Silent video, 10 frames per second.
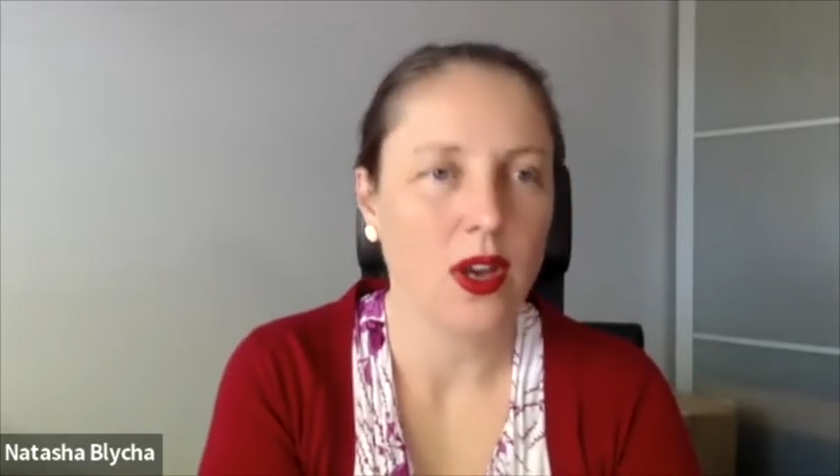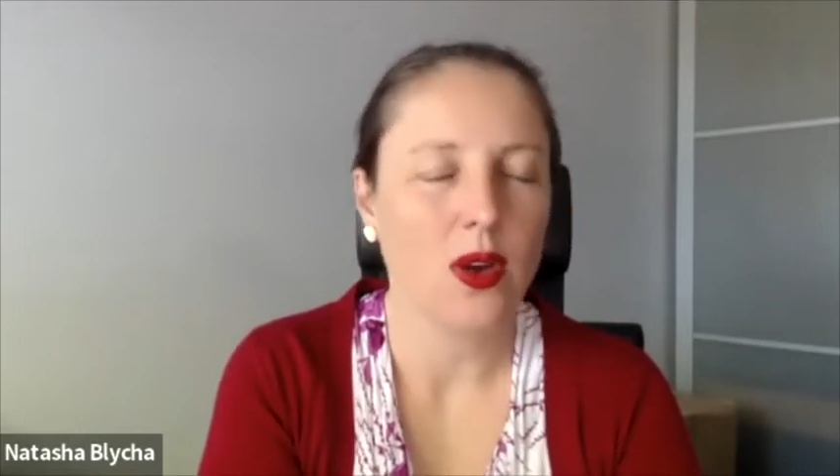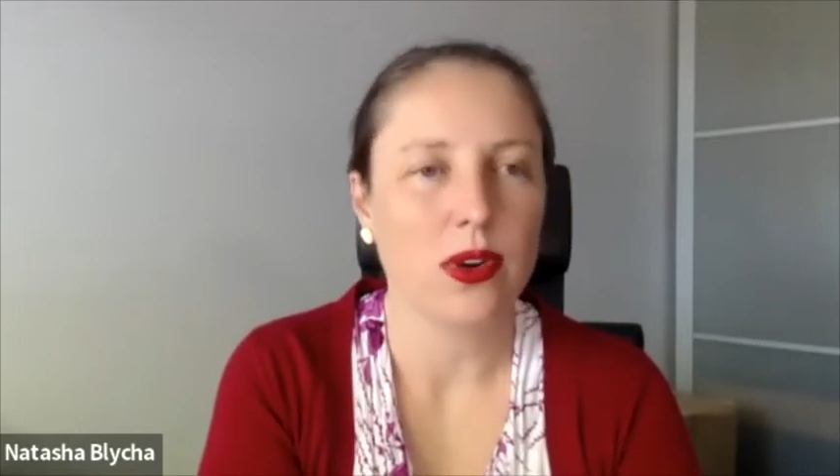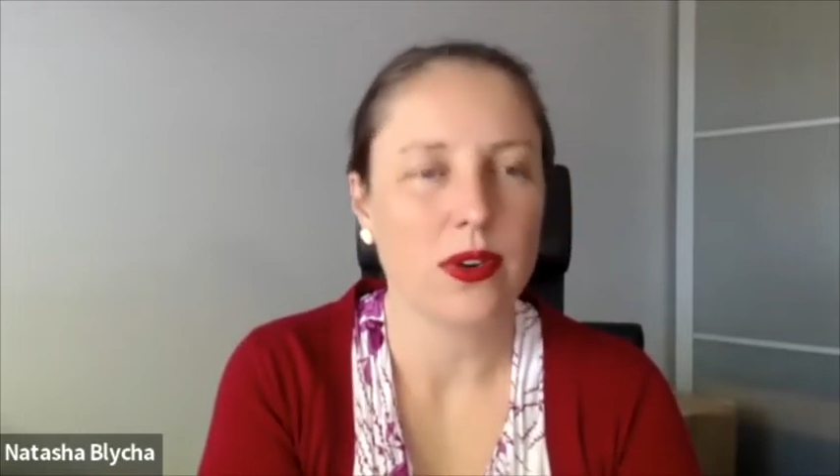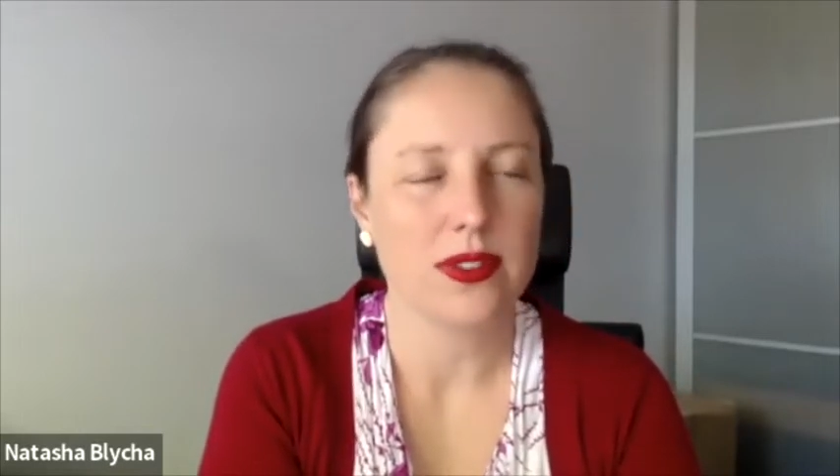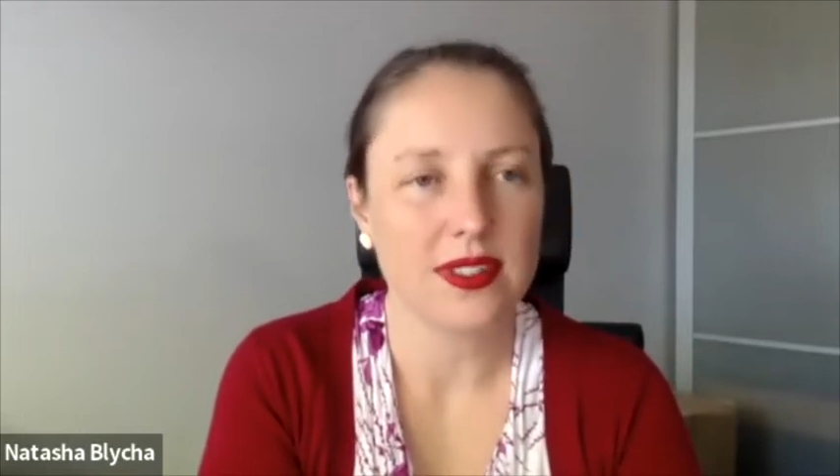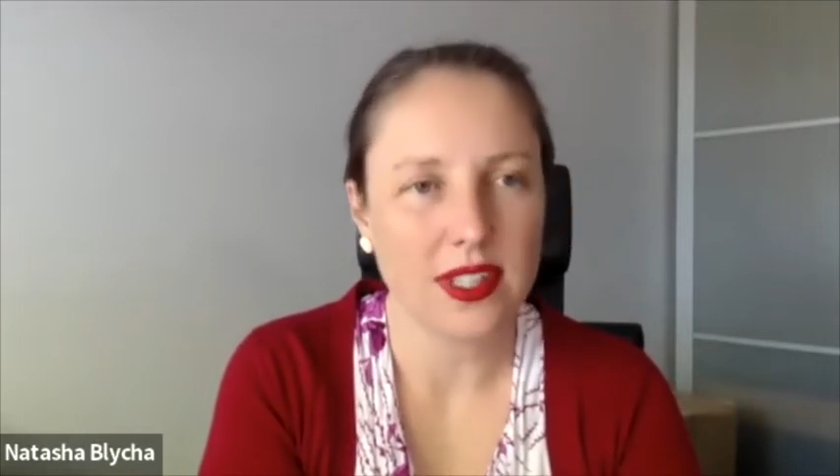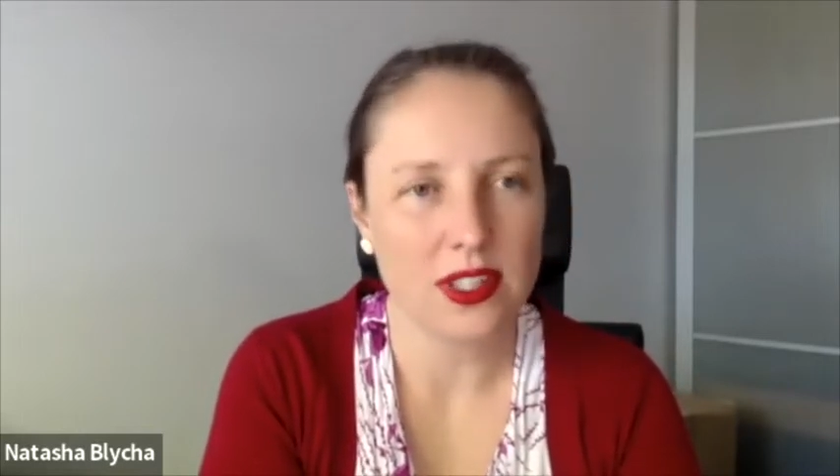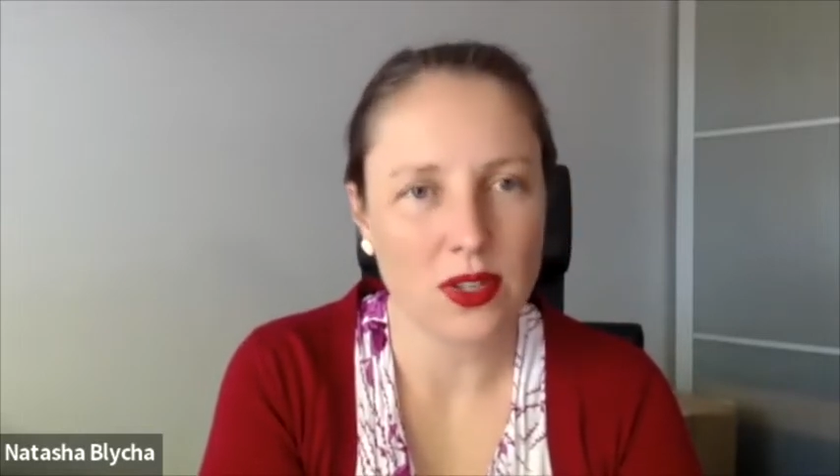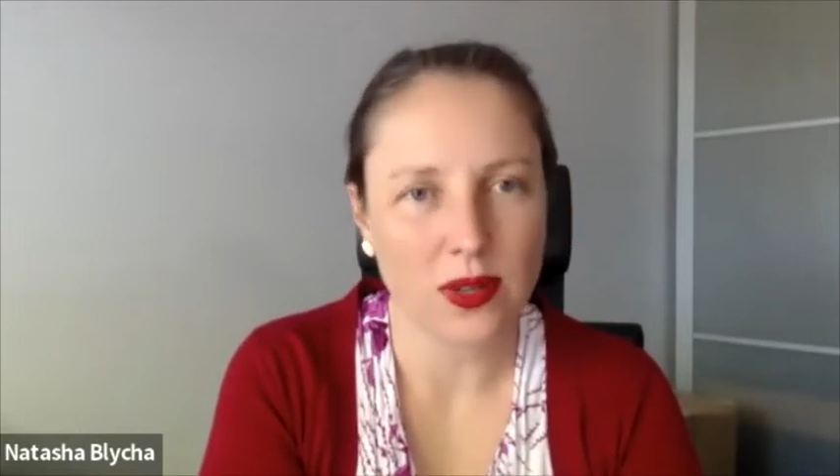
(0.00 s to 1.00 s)
Whereas a
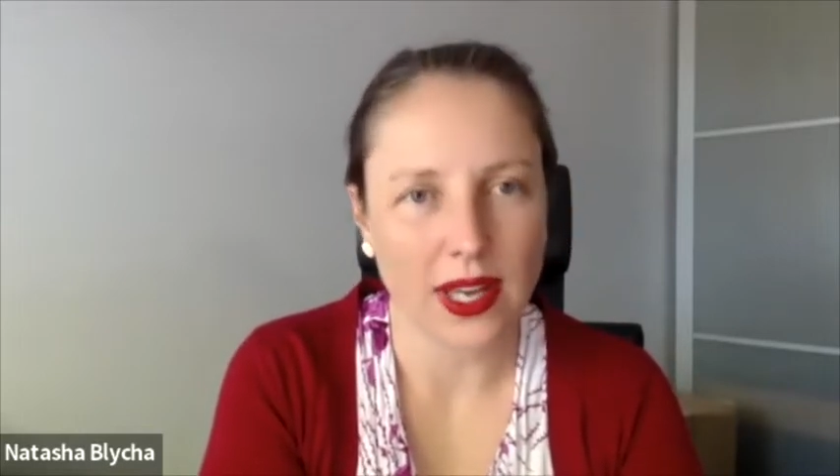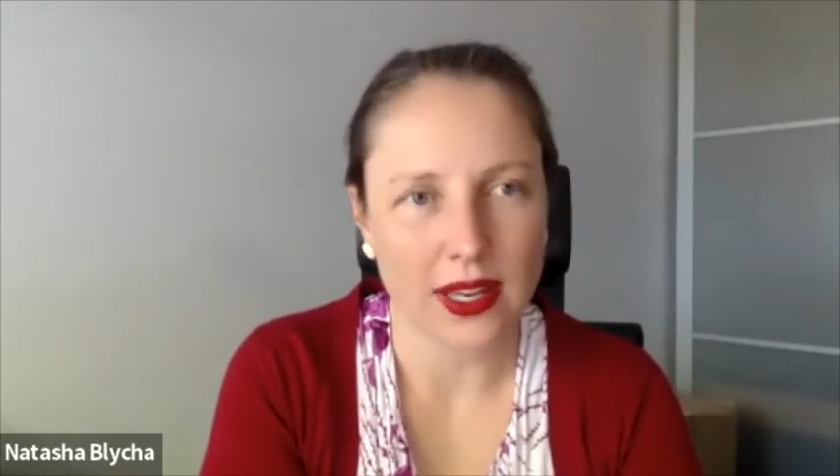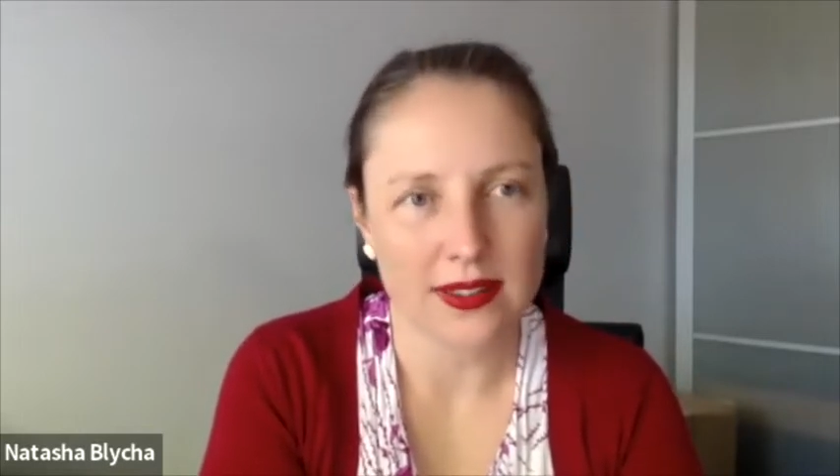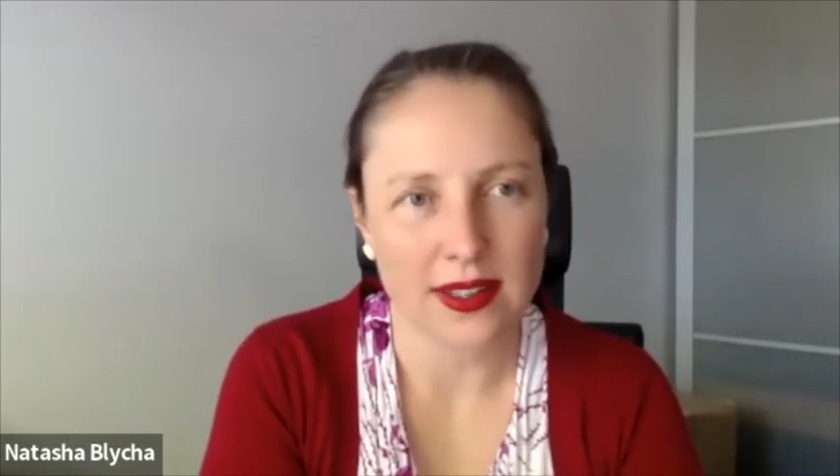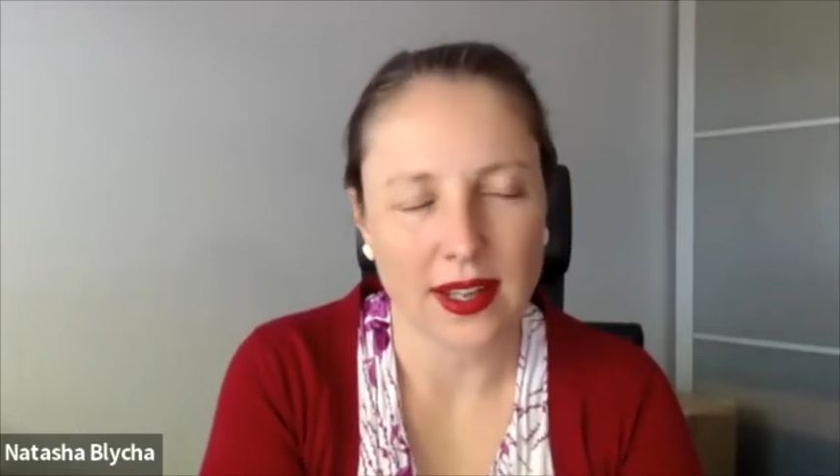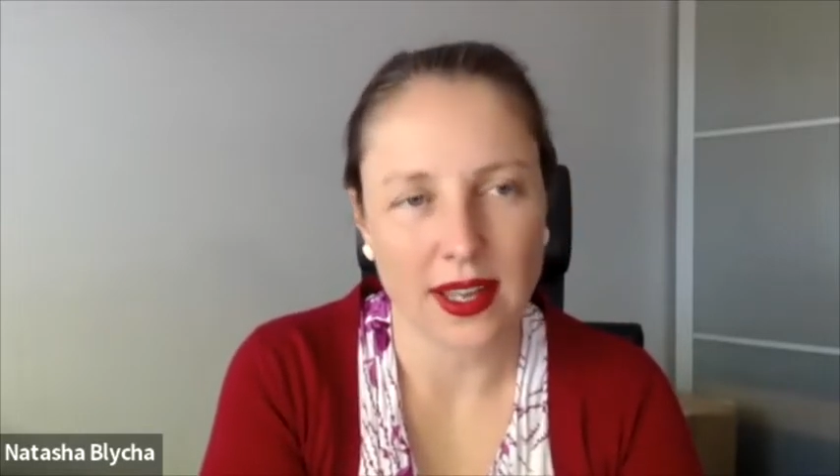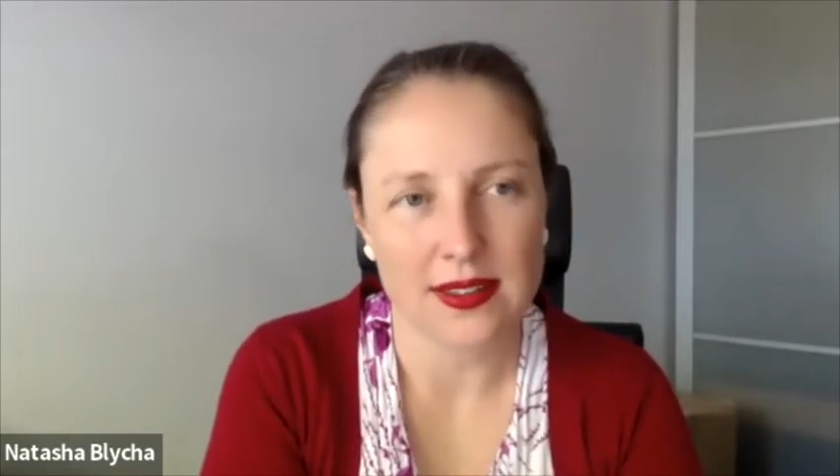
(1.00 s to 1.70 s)
digital asset has